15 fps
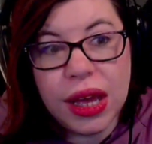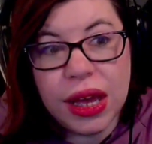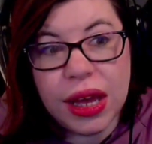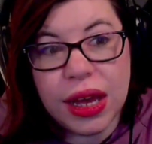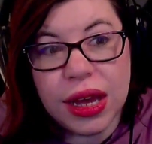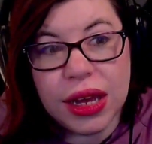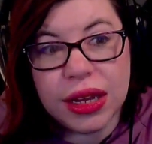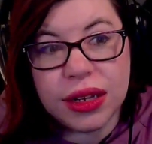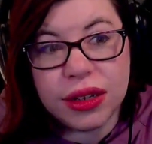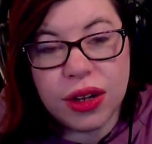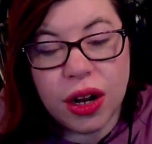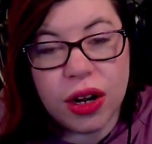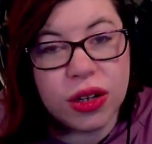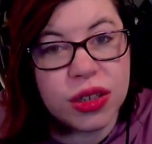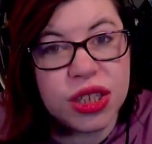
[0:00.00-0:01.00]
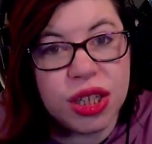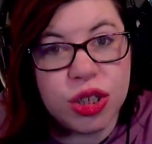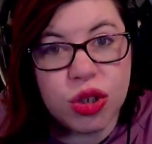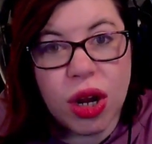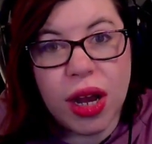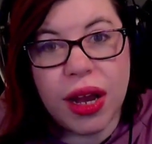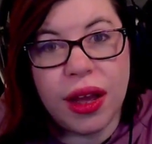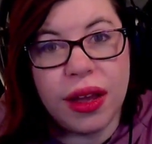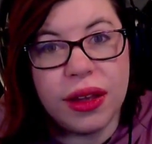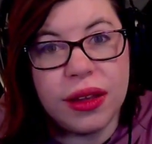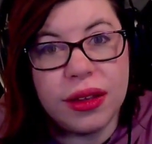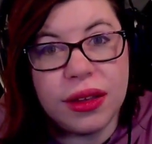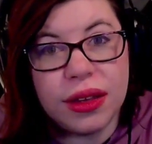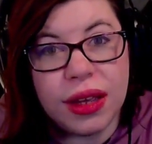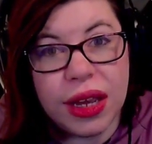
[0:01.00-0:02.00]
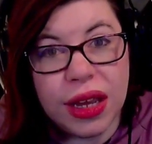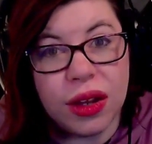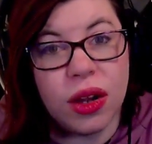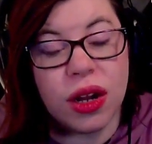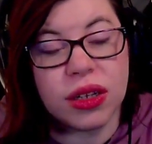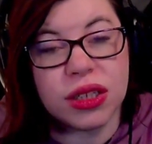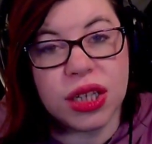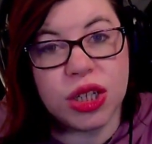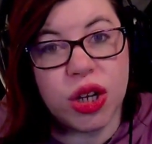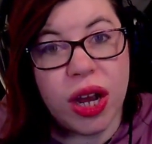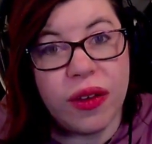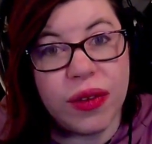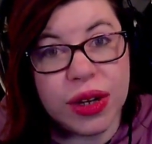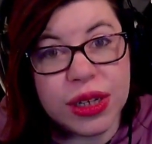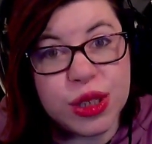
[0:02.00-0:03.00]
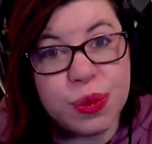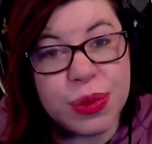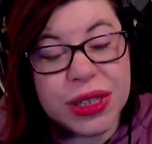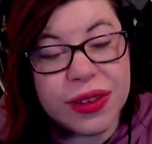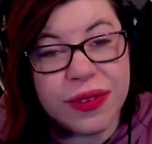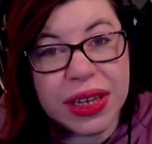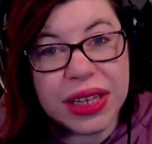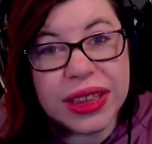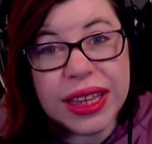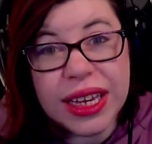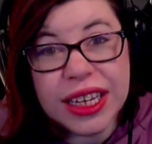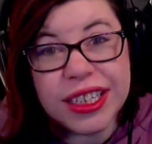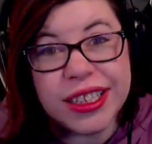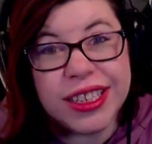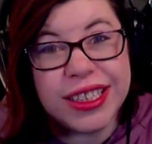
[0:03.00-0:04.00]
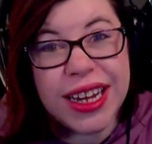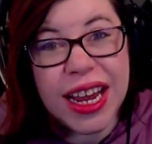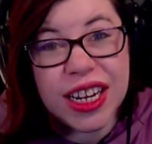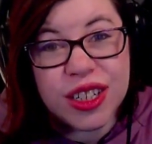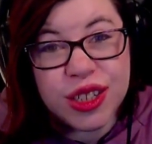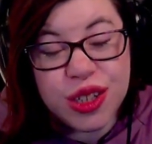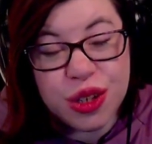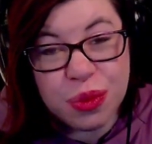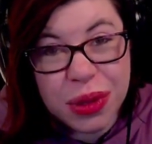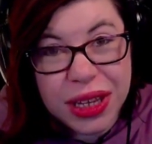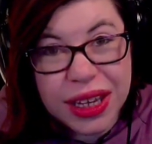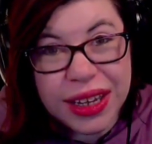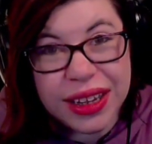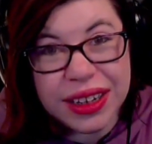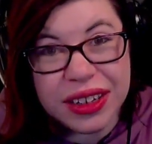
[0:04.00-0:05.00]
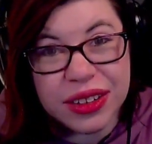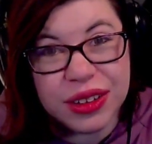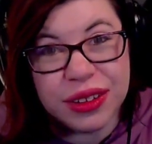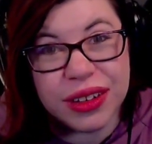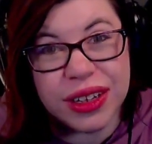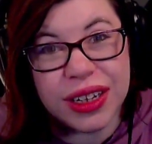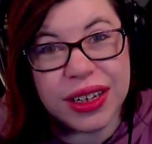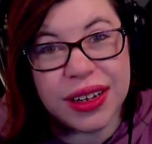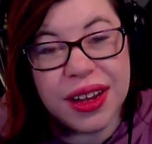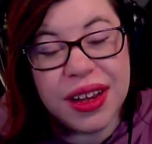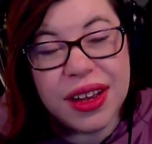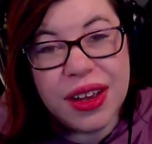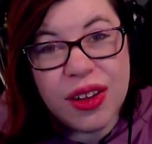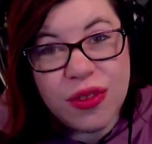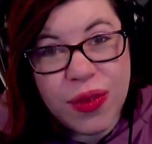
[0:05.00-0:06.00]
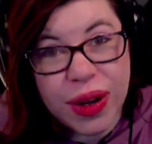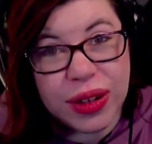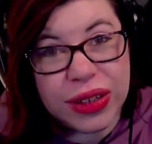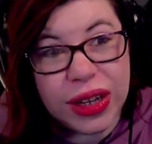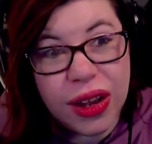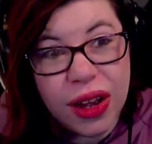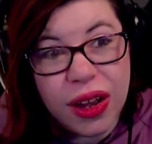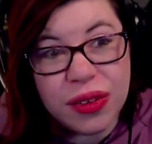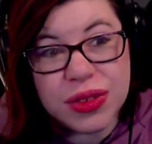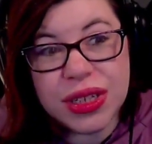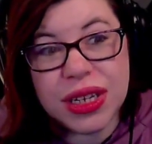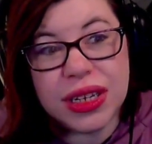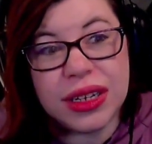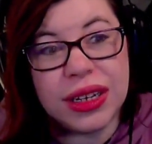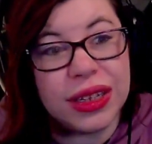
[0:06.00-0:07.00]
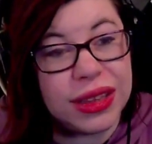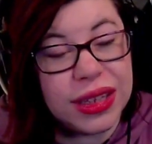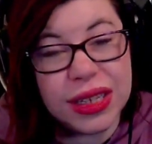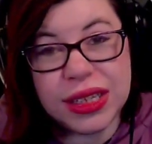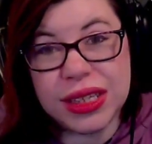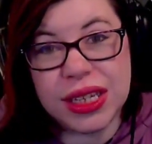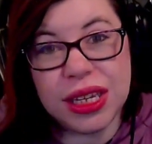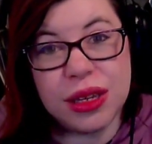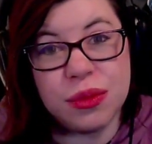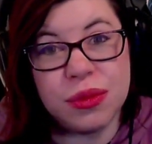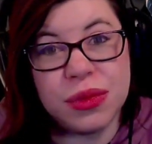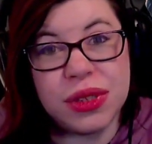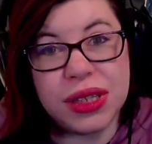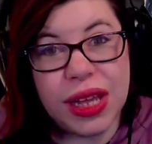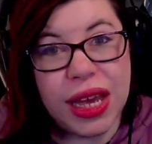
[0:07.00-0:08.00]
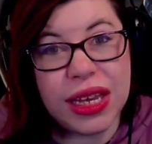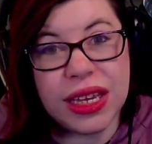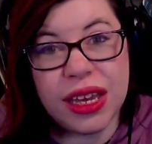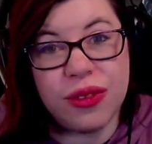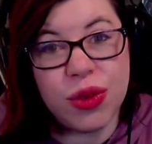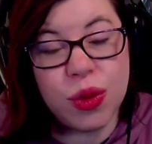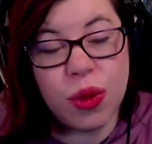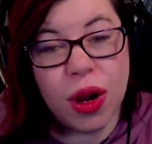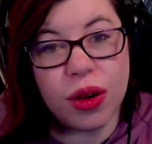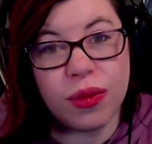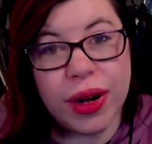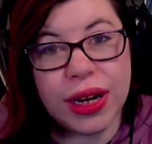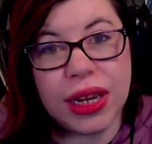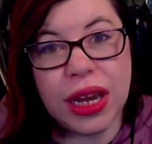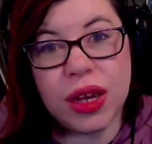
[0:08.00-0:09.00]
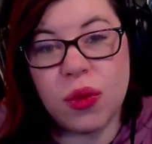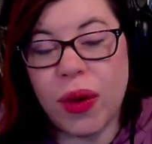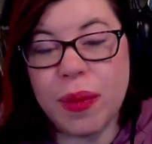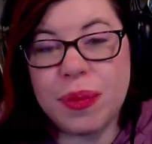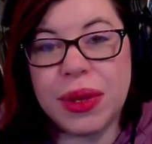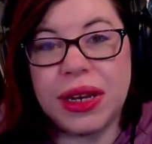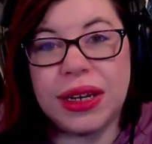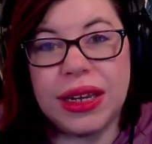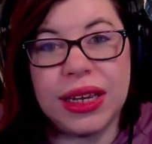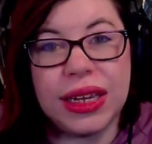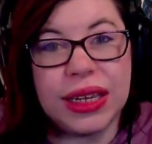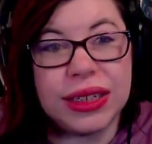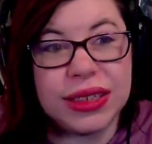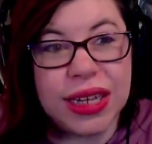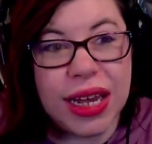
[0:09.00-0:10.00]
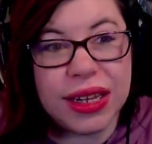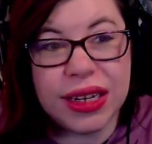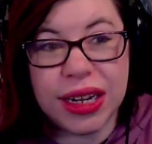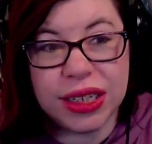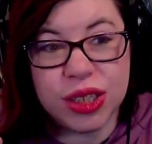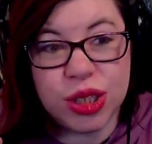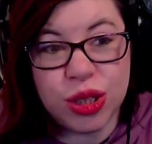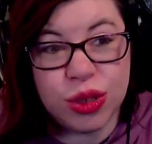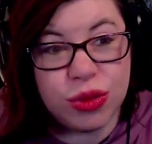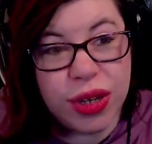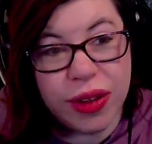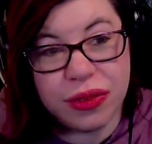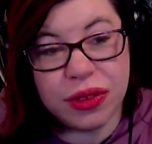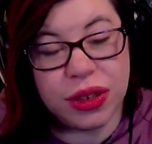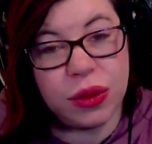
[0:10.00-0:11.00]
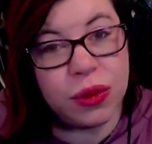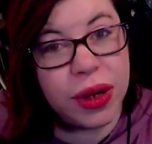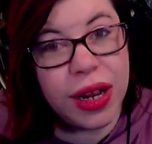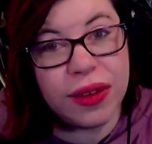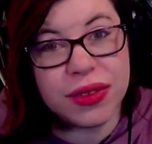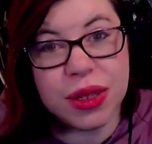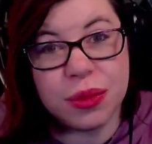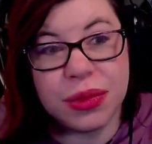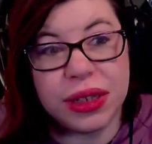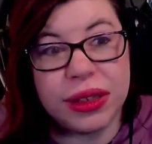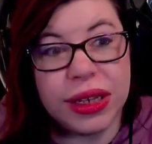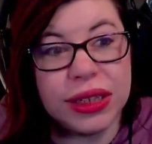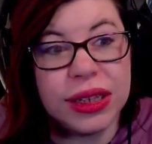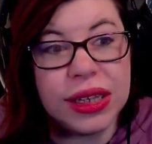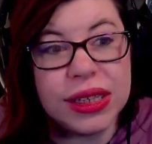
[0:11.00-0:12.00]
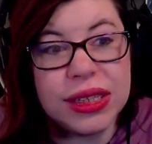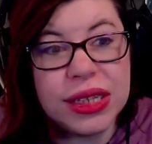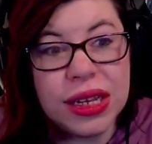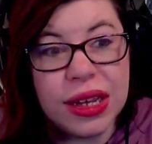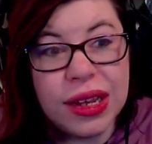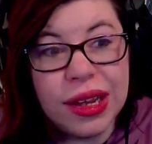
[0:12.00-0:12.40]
uh, cards that draw and cards that draw very specific things tend to be included fairly often. This seems like if you are running a weapon in Death Knights, you definitely want to have something like this.